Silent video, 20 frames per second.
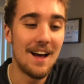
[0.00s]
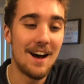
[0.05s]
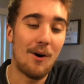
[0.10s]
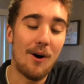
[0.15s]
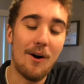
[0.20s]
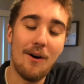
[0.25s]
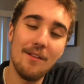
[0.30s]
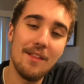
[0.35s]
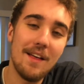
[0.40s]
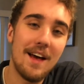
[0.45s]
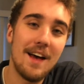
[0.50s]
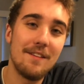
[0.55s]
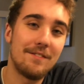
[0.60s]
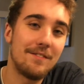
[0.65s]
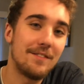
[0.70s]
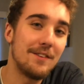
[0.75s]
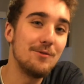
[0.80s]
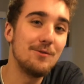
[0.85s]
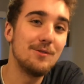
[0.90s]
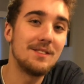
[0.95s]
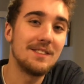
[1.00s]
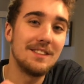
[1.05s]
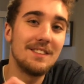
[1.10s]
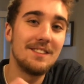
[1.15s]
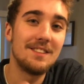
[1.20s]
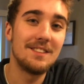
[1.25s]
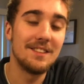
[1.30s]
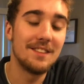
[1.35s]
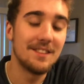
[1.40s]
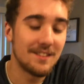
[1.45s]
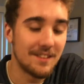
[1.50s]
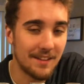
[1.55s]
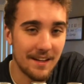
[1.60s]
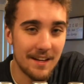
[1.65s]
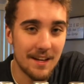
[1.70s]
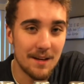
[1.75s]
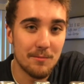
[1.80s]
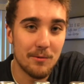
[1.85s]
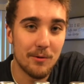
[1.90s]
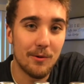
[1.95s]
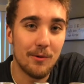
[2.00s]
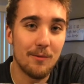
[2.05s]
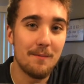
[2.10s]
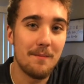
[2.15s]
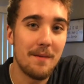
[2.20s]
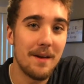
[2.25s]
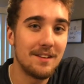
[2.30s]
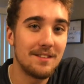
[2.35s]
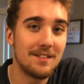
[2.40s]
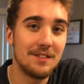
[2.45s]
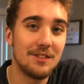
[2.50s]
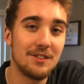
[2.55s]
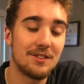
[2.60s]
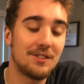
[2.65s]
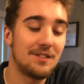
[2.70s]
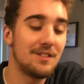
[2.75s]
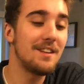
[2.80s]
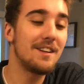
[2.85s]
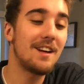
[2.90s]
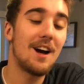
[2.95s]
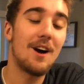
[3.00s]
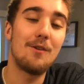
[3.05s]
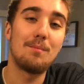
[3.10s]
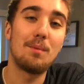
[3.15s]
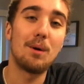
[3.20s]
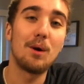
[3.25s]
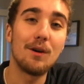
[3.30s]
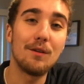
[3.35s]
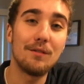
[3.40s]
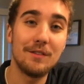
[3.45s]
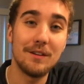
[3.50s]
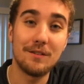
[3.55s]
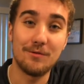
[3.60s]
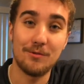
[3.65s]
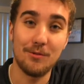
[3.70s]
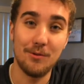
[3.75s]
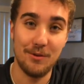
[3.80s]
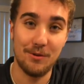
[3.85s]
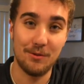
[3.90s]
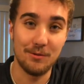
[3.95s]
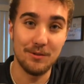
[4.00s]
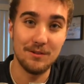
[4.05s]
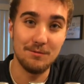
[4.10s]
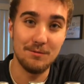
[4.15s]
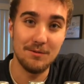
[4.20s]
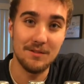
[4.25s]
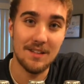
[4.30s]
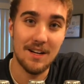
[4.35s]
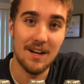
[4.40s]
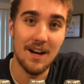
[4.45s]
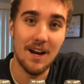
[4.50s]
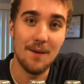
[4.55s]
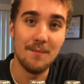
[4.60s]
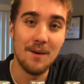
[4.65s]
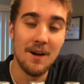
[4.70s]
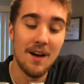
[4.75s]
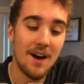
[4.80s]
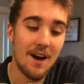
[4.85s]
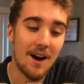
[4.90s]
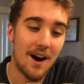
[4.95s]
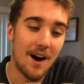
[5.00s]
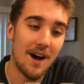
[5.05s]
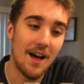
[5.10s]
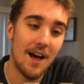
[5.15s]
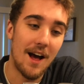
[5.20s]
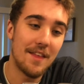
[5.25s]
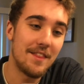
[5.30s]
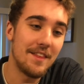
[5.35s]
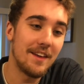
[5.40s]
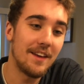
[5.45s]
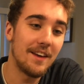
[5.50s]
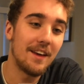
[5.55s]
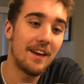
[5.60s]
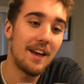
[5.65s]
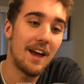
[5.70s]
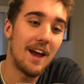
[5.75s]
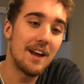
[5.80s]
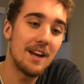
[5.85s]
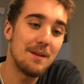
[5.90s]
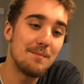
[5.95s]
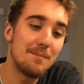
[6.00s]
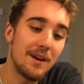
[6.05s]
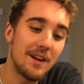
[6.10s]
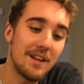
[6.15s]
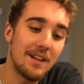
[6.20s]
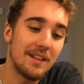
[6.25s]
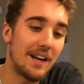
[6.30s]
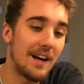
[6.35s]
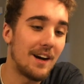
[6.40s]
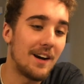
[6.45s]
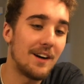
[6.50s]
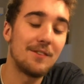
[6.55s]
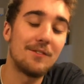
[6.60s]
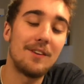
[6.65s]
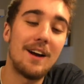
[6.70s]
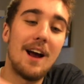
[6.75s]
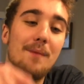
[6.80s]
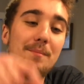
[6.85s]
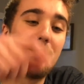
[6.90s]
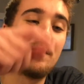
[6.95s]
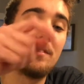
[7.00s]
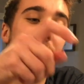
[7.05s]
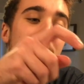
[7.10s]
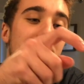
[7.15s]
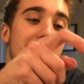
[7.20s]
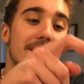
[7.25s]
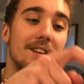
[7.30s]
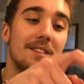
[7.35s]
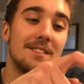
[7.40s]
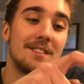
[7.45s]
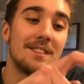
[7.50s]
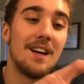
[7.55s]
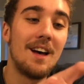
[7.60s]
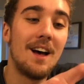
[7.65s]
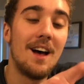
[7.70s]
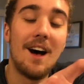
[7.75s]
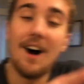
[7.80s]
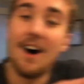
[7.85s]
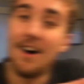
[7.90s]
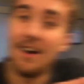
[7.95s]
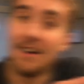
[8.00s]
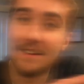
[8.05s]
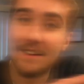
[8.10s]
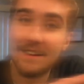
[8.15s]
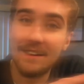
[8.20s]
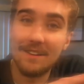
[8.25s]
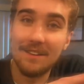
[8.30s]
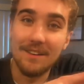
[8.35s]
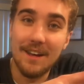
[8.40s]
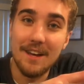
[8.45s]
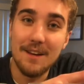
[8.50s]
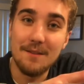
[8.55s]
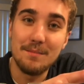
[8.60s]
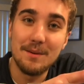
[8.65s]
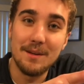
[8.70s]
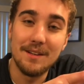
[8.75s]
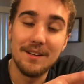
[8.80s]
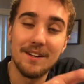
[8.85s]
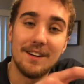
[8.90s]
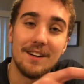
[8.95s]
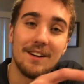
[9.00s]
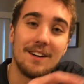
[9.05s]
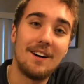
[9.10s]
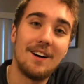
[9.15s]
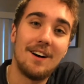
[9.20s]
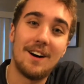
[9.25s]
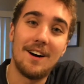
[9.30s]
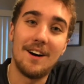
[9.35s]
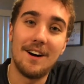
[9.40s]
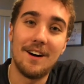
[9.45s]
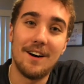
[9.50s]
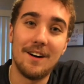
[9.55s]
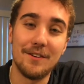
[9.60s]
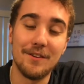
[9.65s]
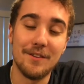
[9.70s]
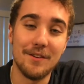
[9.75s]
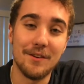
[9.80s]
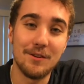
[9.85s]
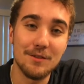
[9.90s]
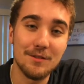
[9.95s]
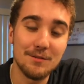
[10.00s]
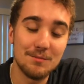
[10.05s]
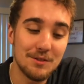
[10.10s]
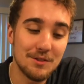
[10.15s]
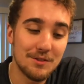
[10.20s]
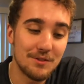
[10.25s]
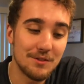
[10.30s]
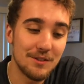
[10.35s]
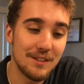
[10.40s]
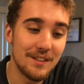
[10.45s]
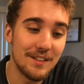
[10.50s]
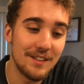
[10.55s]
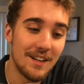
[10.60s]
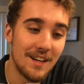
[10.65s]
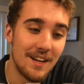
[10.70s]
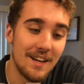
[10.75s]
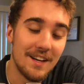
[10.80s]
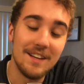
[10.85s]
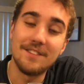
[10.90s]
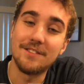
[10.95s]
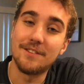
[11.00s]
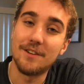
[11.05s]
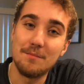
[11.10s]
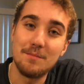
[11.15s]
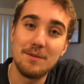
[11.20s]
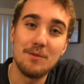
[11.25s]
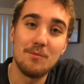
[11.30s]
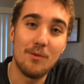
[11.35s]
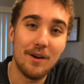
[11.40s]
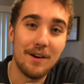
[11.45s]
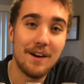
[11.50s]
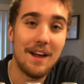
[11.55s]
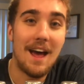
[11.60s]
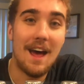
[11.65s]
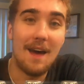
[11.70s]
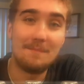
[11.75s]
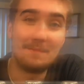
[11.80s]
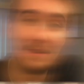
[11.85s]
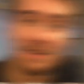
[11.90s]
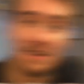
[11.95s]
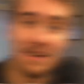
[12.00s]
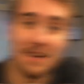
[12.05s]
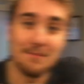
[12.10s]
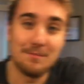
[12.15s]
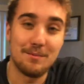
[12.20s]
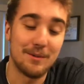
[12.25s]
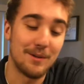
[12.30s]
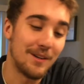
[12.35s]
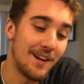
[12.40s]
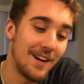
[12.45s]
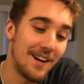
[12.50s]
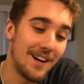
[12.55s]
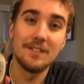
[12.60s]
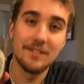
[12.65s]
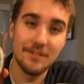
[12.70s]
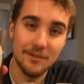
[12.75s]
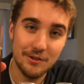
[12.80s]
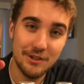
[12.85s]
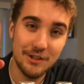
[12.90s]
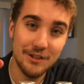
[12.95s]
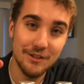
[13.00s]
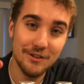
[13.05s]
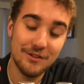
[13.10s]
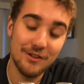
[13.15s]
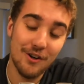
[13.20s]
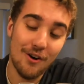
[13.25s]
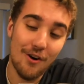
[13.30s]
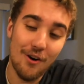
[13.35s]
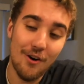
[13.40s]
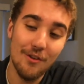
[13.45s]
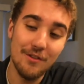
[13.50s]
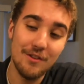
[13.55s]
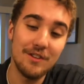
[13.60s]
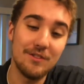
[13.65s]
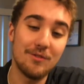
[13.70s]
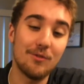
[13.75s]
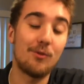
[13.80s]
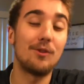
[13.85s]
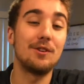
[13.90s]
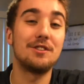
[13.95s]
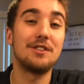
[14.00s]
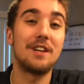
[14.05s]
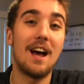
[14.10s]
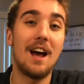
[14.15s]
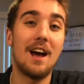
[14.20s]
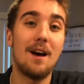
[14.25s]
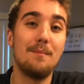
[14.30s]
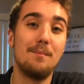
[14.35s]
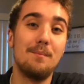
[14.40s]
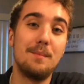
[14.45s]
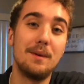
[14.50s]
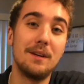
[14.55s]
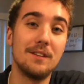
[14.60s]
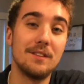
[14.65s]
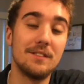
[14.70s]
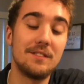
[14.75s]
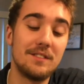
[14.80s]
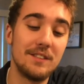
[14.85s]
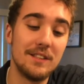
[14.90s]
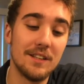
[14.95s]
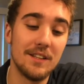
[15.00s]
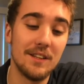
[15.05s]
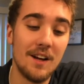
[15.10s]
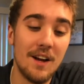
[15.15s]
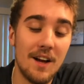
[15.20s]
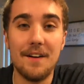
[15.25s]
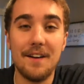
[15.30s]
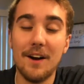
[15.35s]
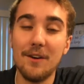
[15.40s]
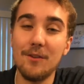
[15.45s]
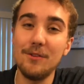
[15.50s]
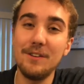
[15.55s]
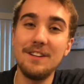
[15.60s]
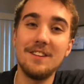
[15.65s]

all that fused into this label makes it just stick out perfect for the Christmas time. Uh, I think anybody that unwraps this holiday delight beer uh, under the Christmas tree is gonna be one happy camper. So cheers to all these Orange Cat beers here. Not only